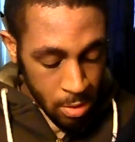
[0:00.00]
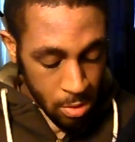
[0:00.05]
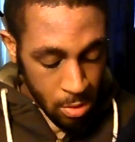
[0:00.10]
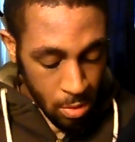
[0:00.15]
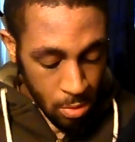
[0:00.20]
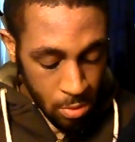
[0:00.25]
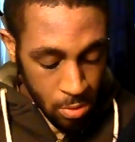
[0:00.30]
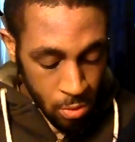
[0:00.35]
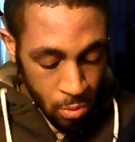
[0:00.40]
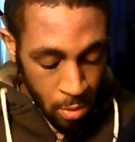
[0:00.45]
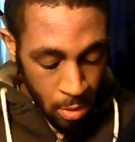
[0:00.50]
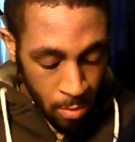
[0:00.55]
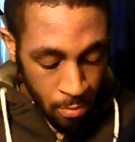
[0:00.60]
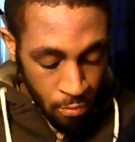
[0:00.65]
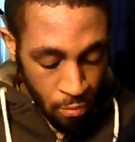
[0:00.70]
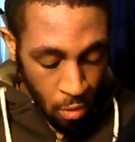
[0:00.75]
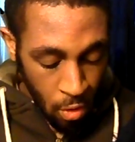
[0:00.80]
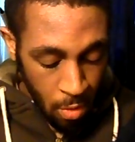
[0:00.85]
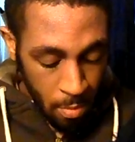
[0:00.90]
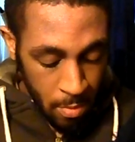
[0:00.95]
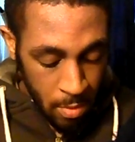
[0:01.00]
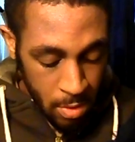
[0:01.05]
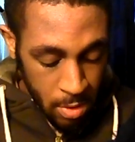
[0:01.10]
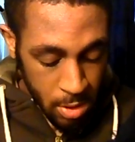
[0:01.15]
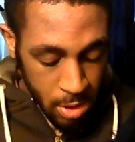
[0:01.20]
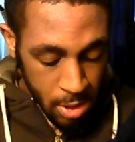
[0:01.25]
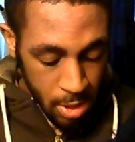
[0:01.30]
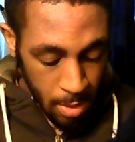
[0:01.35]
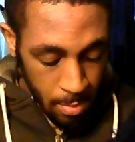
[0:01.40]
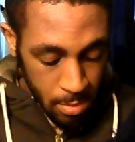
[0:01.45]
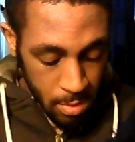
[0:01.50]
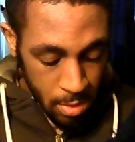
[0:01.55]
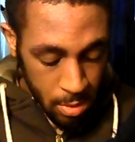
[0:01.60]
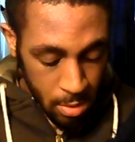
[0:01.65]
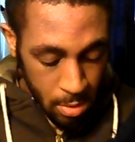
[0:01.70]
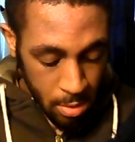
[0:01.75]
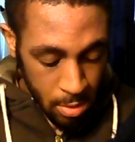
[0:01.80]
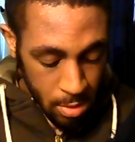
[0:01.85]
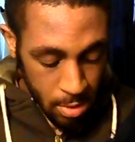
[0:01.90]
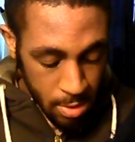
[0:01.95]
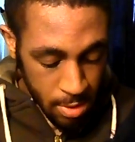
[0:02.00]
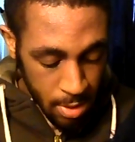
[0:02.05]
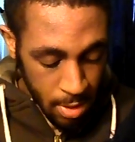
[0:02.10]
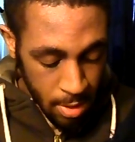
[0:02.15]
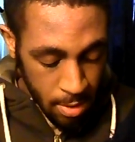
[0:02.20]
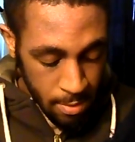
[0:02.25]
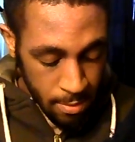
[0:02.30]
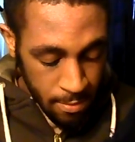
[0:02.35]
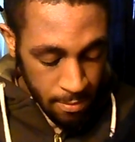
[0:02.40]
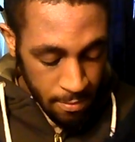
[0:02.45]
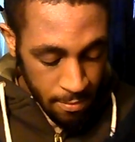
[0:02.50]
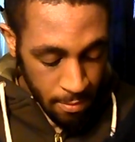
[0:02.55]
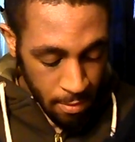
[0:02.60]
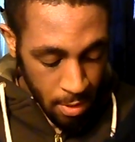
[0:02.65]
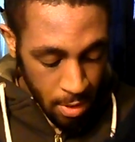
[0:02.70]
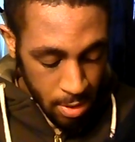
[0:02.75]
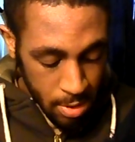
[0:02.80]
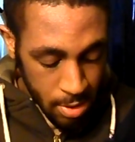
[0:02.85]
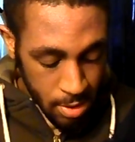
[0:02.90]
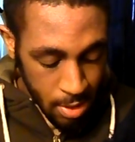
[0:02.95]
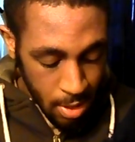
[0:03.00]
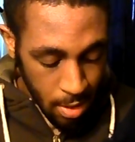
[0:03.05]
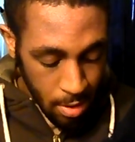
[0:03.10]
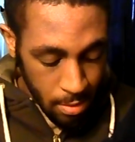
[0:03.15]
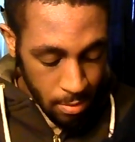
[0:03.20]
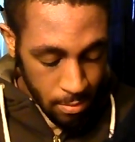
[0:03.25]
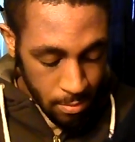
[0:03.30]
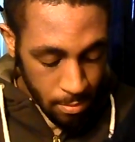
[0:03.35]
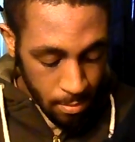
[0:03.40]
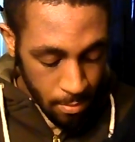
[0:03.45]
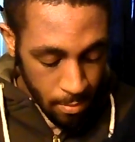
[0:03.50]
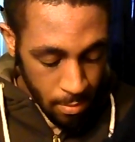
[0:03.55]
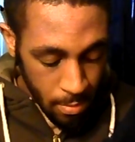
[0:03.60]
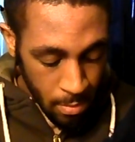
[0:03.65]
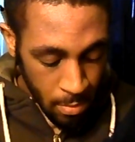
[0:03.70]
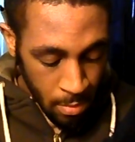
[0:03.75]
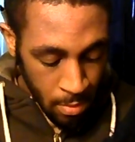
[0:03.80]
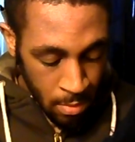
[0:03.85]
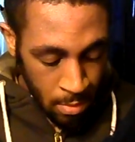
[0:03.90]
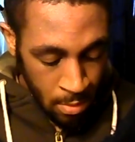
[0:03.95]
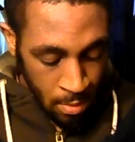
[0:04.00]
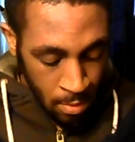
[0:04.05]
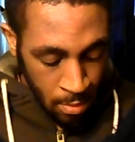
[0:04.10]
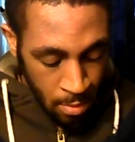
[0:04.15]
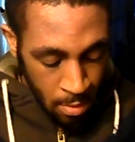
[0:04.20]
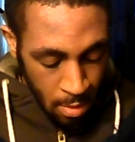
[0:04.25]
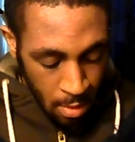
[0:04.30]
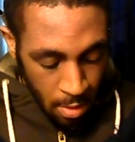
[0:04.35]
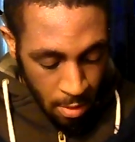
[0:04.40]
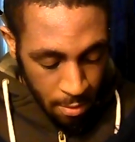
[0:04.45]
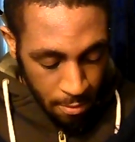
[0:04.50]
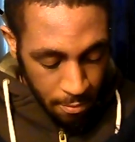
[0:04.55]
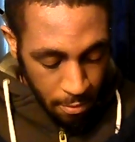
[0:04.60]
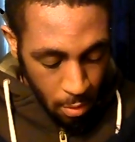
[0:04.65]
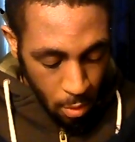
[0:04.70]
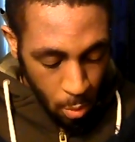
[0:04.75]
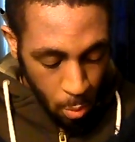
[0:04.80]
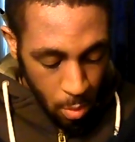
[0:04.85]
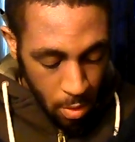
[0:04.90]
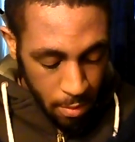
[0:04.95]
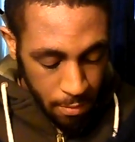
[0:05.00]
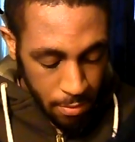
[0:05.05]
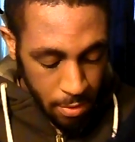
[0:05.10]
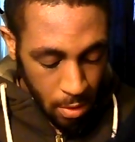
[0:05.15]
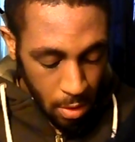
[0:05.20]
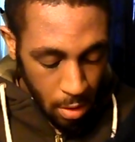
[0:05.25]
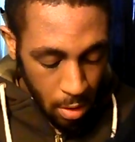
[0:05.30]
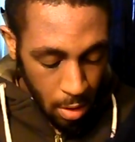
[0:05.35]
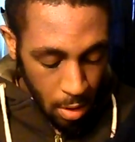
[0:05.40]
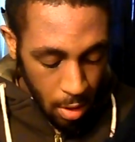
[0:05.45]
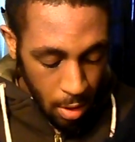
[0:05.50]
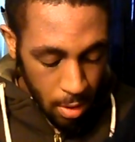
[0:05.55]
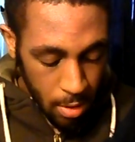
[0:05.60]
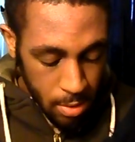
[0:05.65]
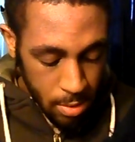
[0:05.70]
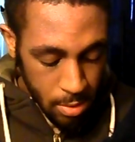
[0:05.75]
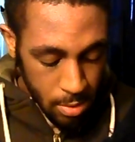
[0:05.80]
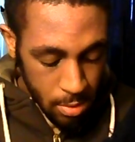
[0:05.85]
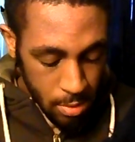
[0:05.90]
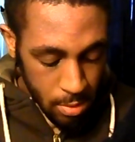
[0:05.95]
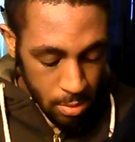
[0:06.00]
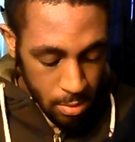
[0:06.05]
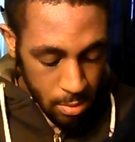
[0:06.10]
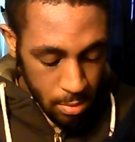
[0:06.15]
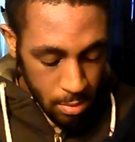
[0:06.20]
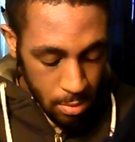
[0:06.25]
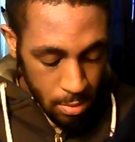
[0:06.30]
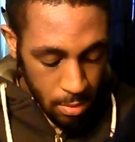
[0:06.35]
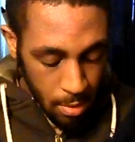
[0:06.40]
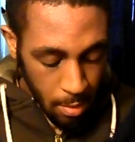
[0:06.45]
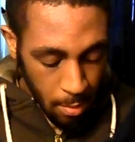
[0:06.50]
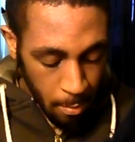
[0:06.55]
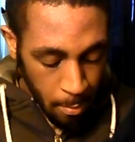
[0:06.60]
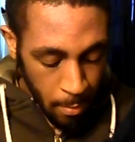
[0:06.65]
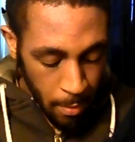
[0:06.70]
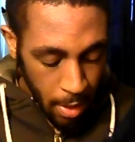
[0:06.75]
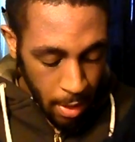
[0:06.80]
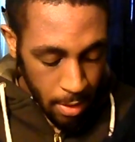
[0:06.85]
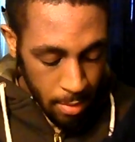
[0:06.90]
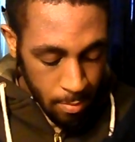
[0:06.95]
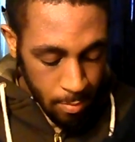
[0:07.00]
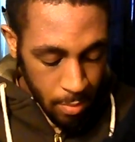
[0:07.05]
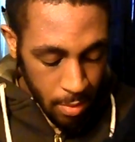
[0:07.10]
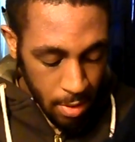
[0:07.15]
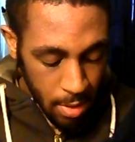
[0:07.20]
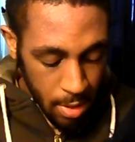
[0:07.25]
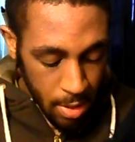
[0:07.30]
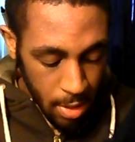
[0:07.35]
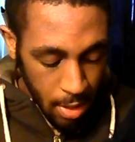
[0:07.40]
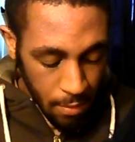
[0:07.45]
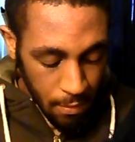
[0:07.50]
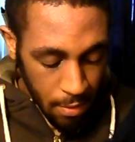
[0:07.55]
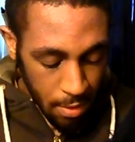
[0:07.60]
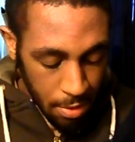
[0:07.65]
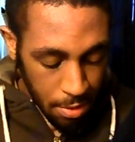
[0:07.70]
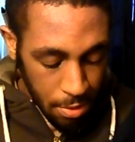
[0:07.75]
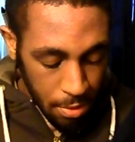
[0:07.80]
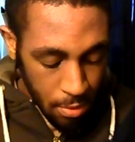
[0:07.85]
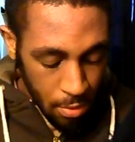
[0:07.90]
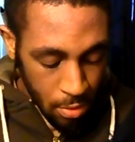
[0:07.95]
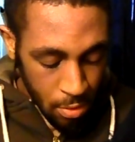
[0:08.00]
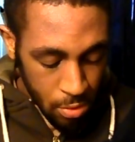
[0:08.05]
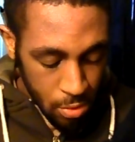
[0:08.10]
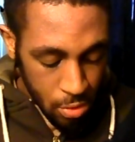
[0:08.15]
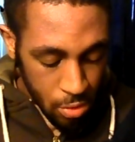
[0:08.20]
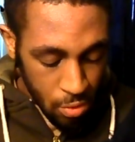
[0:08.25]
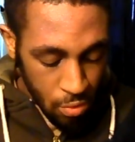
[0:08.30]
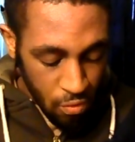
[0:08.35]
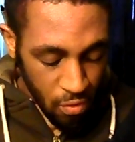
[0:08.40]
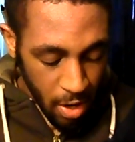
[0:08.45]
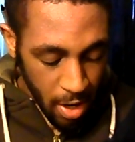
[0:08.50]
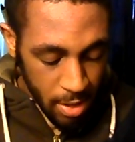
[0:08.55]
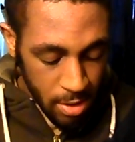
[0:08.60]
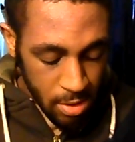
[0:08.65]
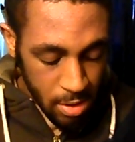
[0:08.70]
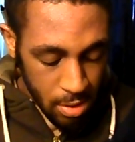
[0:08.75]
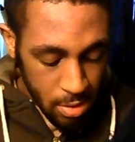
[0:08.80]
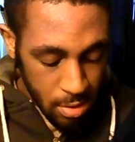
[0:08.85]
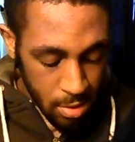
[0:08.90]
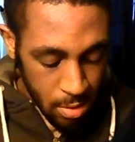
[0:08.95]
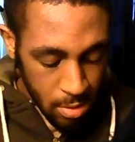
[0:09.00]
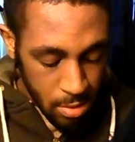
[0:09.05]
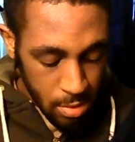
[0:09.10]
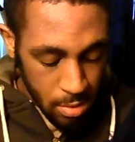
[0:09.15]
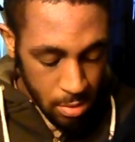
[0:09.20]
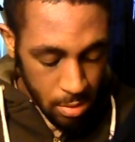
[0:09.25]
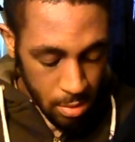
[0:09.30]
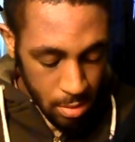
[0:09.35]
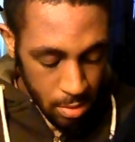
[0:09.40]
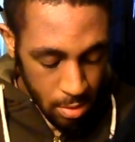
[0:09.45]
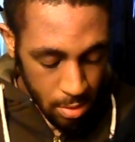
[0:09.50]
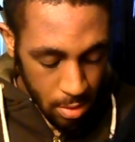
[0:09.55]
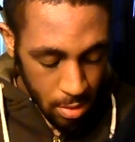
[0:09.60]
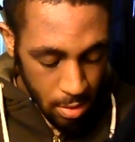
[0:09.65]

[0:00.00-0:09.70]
let's go to Romans chapter 10, verse 10. For with the heart man believeth unto righteousness,